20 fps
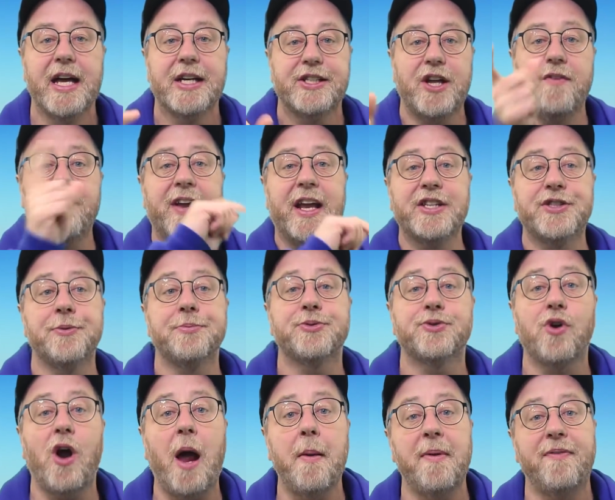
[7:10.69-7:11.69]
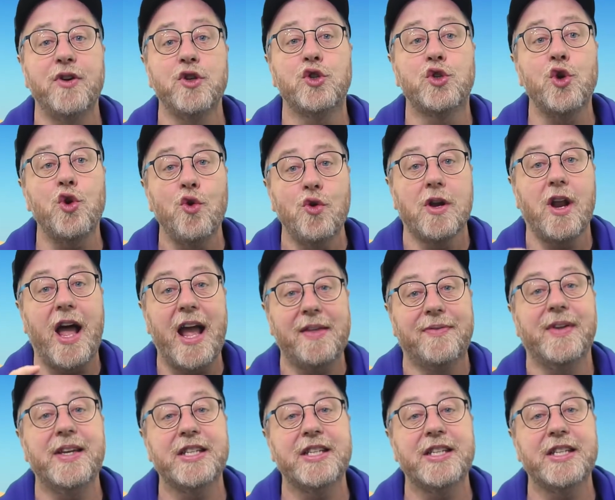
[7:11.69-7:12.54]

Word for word: Don't forget to subscribe if you do like